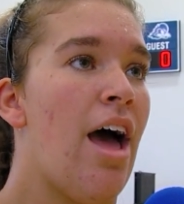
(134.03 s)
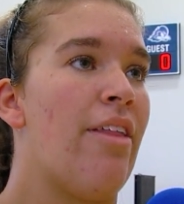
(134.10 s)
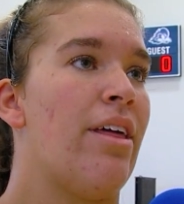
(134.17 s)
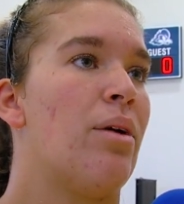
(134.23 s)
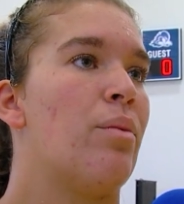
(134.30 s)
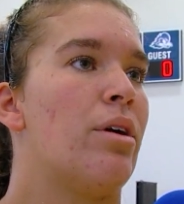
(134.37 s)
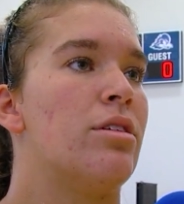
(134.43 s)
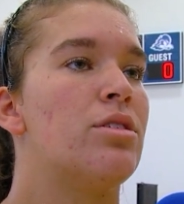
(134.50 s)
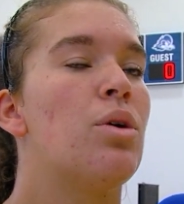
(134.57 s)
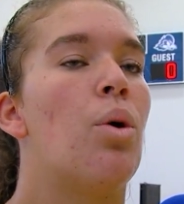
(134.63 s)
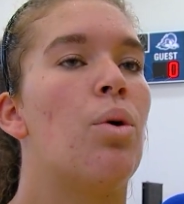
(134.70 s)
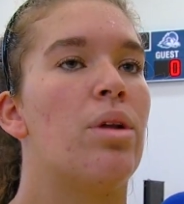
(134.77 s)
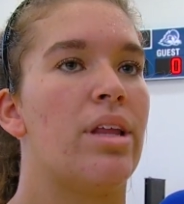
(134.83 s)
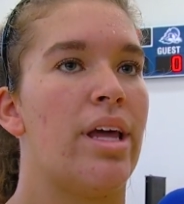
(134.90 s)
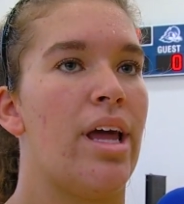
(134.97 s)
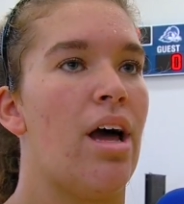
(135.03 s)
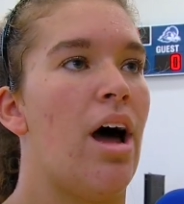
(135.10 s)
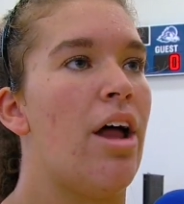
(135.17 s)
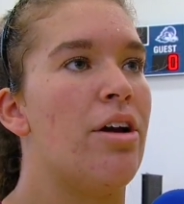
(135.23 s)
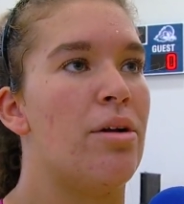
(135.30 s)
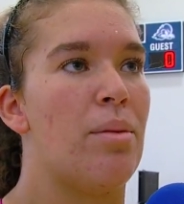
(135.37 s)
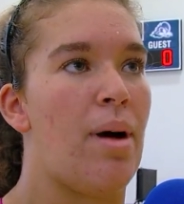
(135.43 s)
I think we were totally
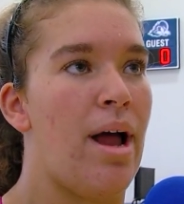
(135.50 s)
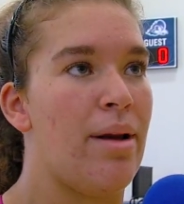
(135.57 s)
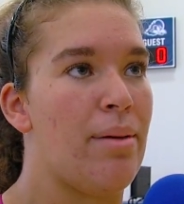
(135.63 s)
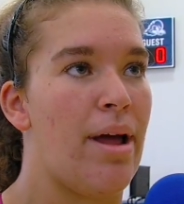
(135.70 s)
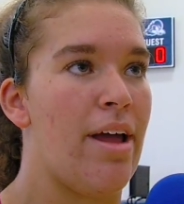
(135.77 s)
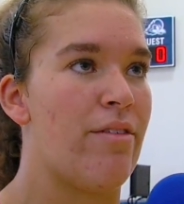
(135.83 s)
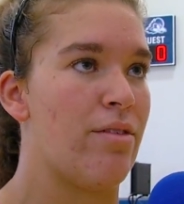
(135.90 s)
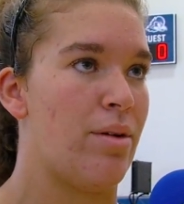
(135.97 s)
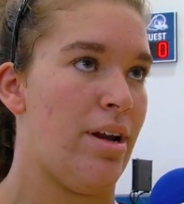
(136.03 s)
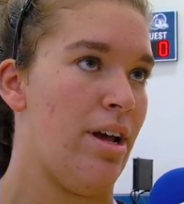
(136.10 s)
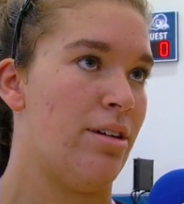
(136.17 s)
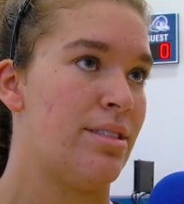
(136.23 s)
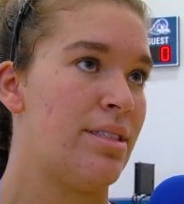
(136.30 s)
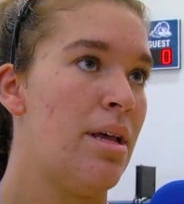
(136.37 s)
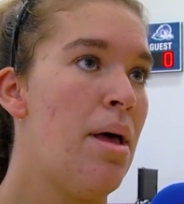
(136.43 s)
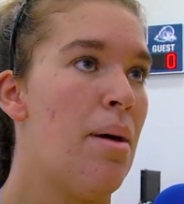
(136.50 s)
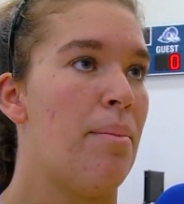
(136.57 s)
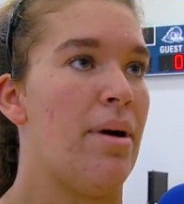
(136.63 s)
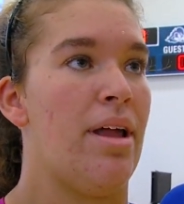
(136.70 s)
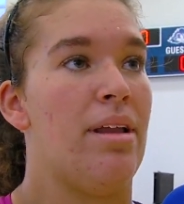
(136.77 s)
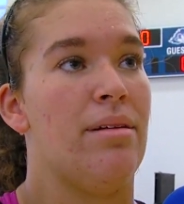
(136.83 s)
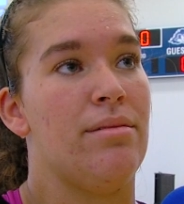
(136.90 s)
undermined by everyone else.
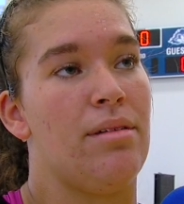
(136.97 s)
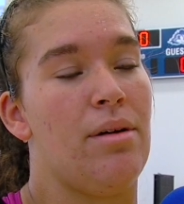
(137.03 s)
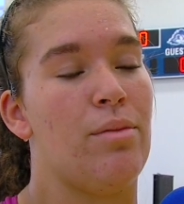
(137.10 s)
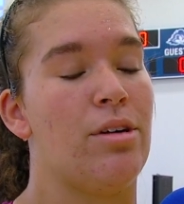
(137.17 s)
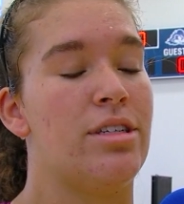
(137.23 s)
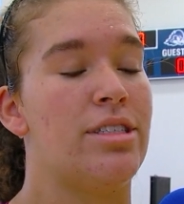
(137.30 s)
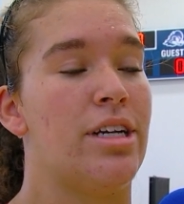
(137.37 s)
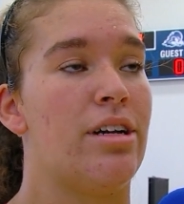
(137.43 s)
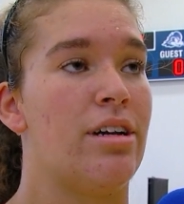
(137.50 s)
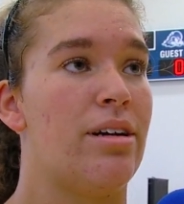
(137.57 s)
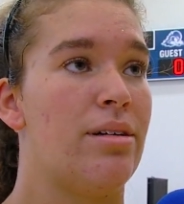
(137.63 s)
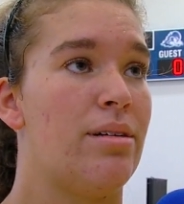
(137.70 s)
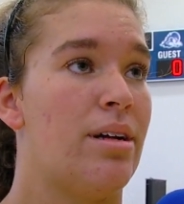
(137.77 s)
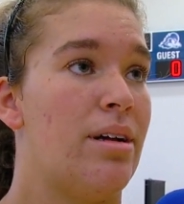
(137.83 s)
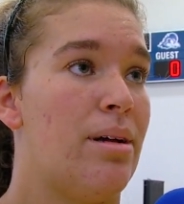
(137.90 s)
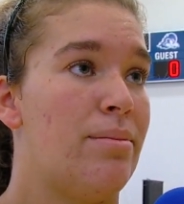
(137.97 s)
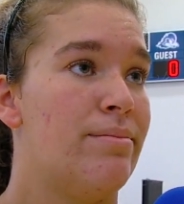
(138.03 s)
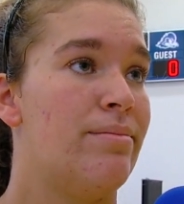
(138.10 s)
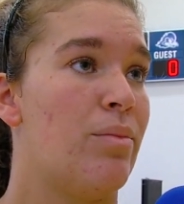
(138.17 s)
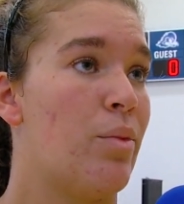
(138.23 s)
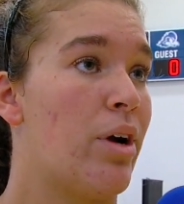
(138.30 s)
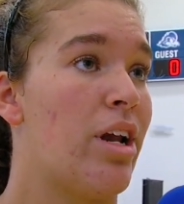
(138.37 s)
But we're just here um,
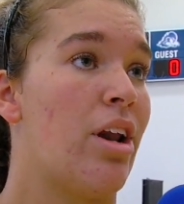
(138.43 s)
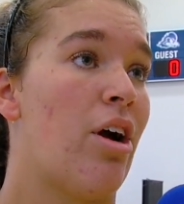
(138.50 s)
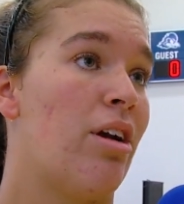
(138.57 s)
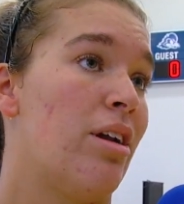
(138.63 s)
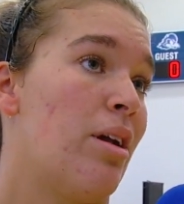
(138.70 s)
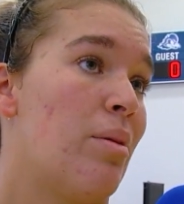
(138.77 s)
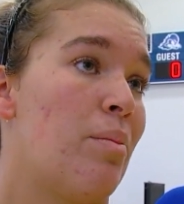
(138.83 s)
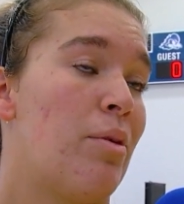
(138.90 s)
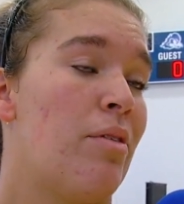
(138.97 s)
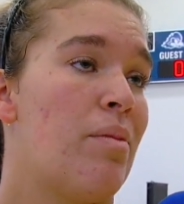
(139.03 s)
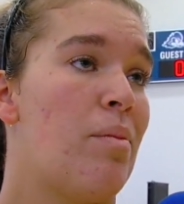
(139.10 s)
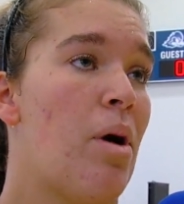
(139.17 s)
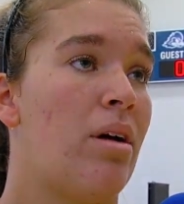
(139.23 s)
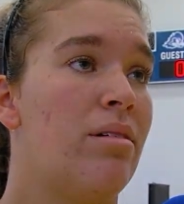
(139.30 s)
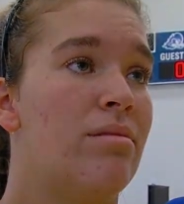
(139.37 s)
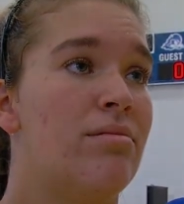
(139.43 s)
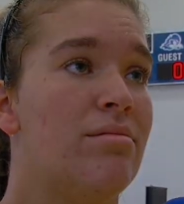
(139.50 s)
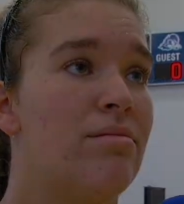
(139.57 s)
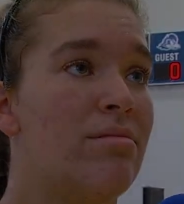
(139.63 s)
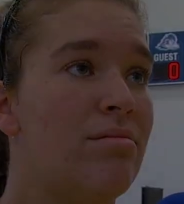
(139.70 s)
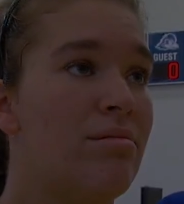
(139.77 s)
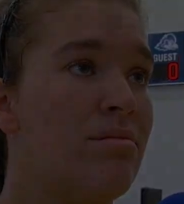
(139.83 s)
working improve and
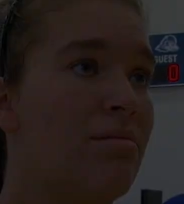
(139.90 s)
all.